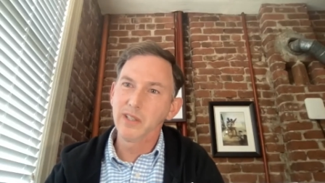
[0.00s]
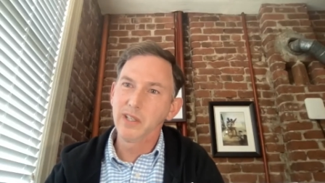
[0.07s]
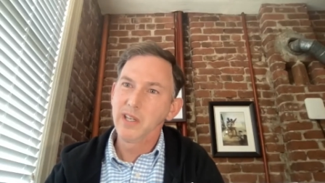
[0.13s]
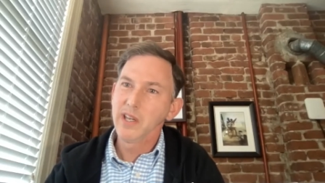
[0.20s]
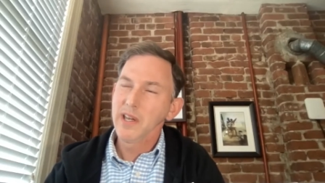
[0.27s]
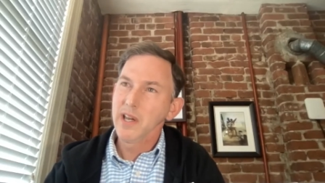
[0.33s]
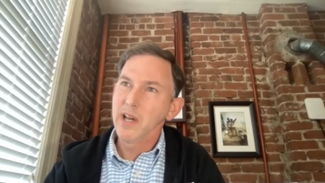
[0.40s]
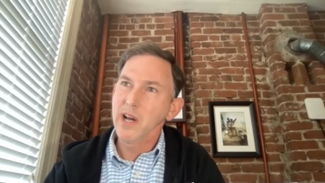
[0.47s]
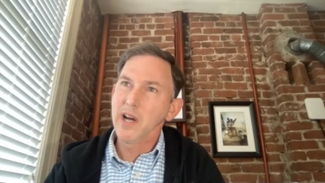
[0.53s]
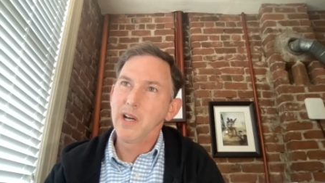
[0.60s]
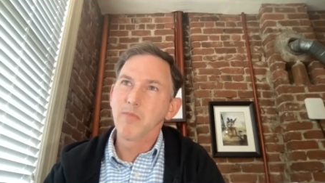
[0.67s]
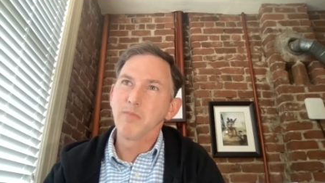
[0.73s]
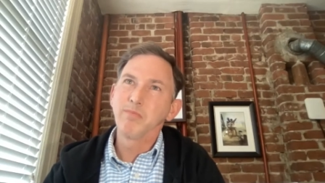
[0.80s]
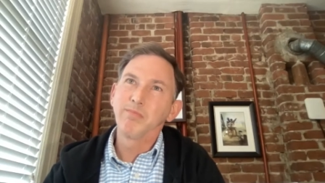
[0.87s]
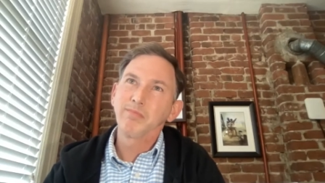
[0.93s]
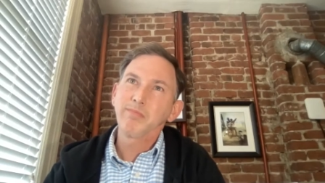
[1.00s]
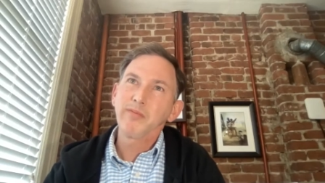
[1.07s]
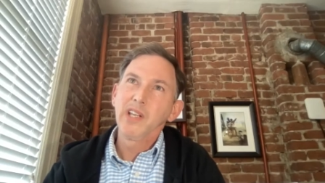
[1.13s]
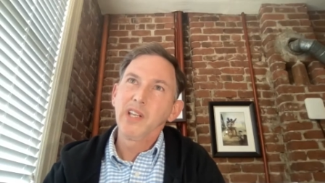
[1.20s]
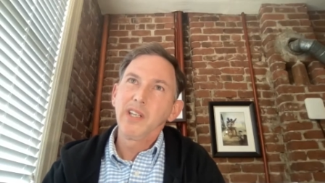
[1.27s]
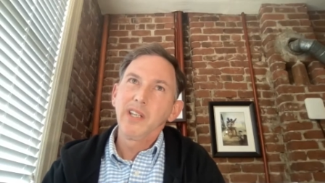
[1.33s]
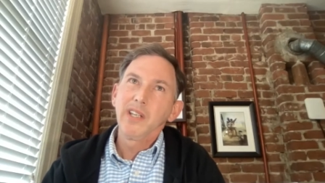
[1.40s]
Um,
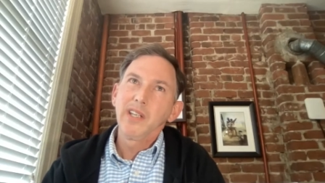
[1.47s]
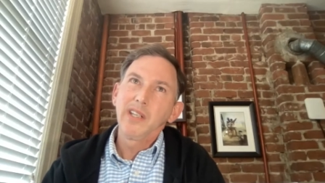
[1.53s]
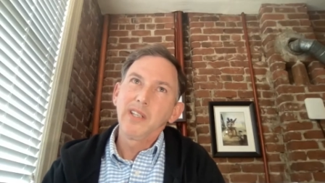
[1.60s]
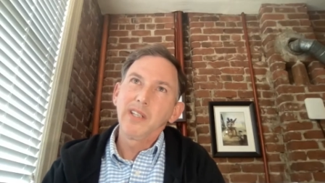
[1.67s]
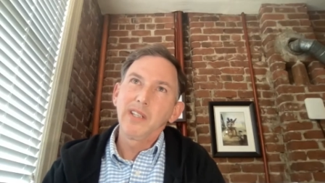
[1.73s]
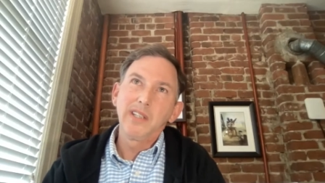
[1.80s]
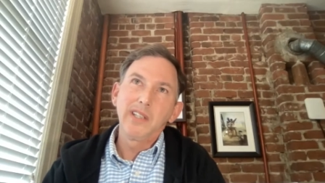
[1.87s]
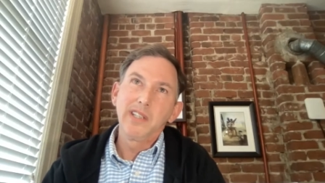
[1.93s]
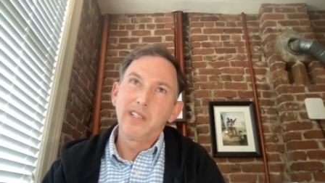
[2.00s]
it,